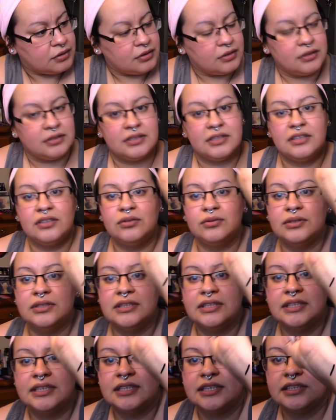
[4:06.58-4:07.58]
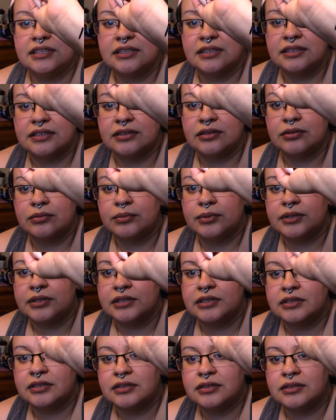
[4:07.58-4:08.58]
It's a little sticky still, but
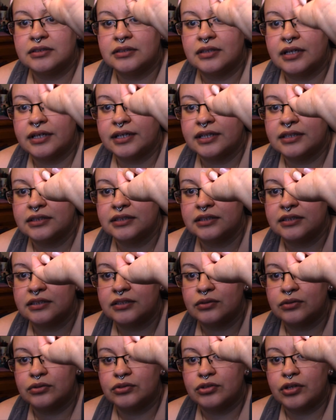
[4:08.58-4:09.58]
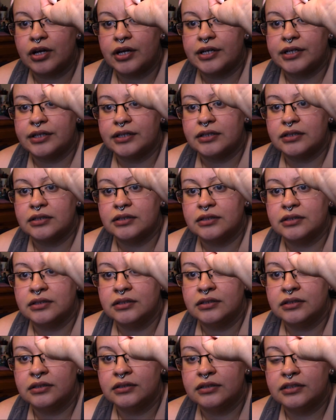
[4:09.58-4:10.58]
I guess it's still drying.
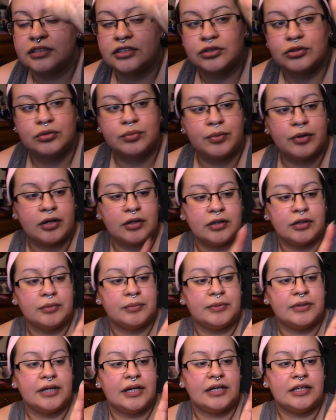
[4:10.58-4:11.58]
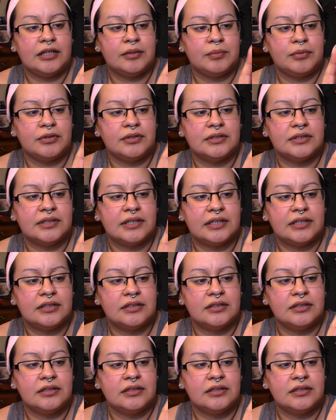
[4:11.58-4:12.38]
This would probably be 80%.